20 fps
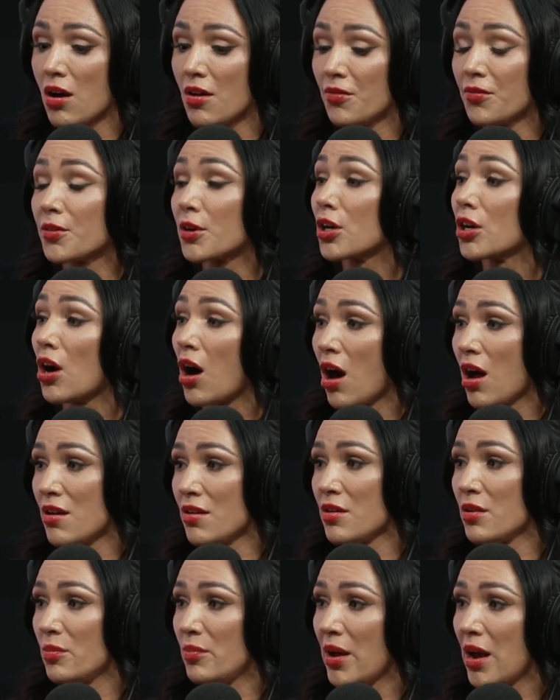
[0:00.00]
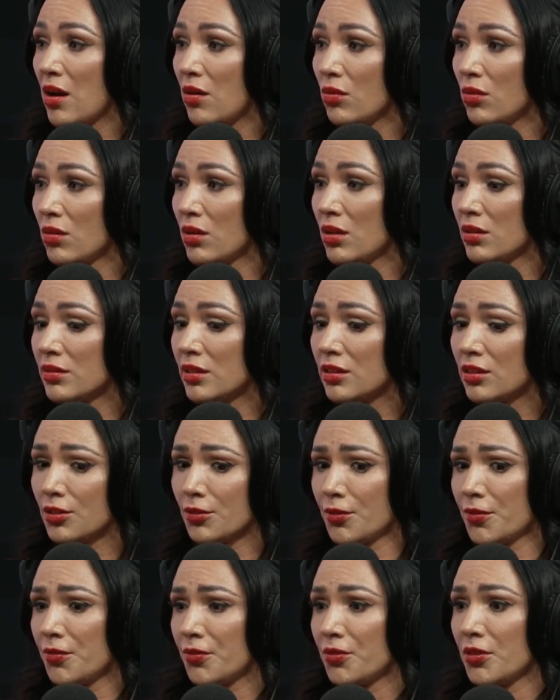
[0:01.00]
forgotten about, that they're
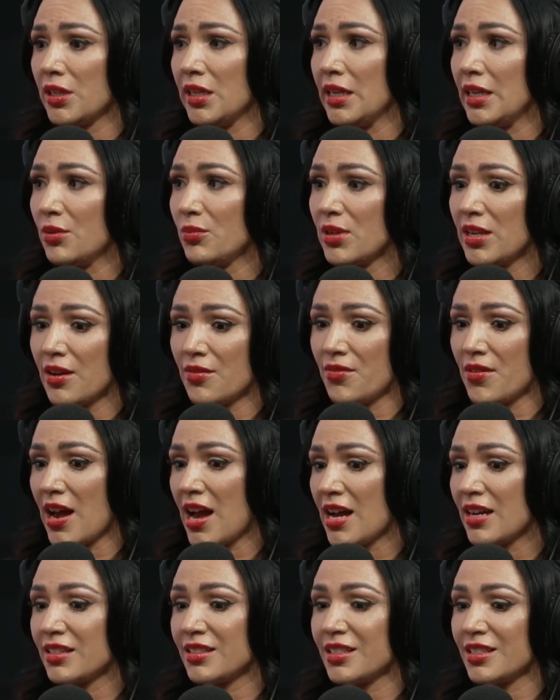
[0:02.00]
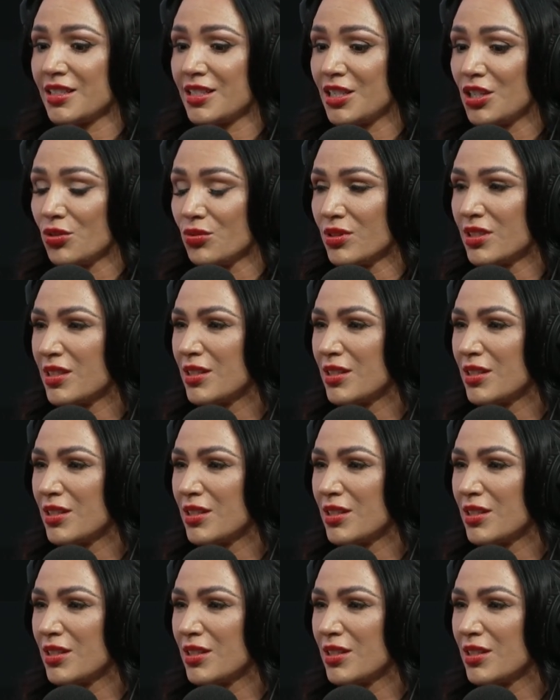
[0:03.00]
free, we have access to.